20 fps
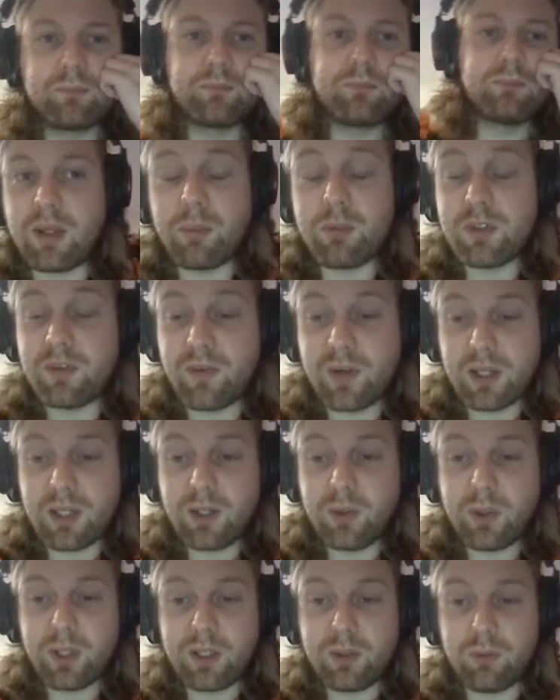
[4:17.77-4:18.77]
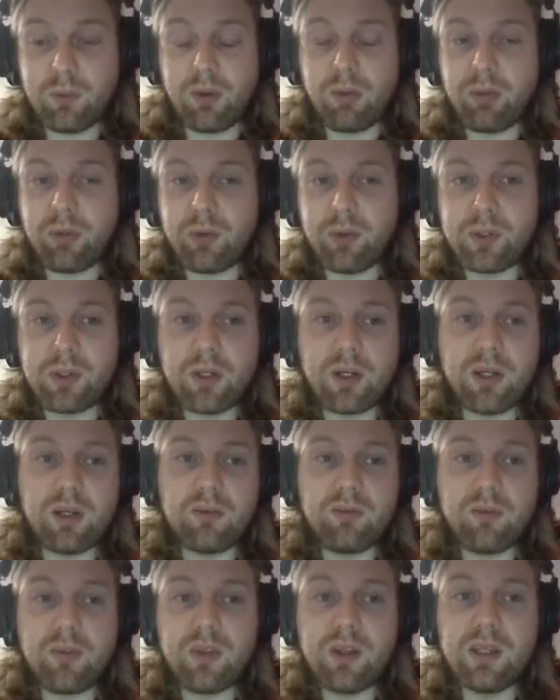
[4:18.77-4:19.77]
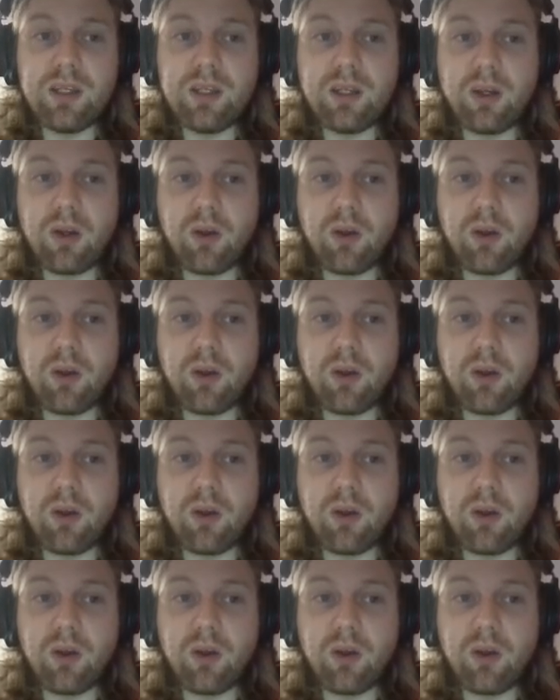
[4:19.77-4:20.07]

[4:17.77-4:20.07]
That was a very quick run through of the